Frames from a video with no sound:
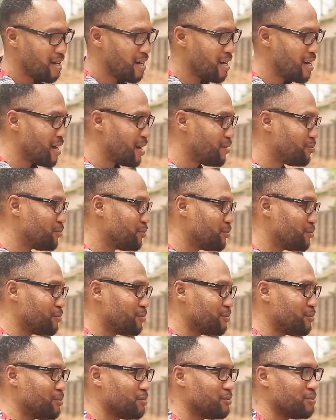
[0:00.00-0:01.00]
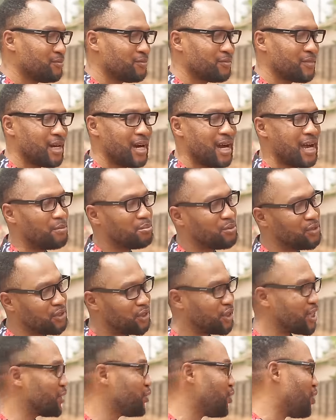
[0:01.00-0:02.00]
I
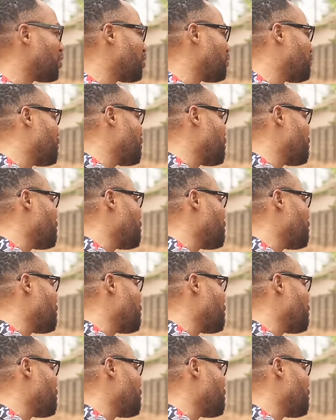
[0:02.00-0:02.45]
appreciate all of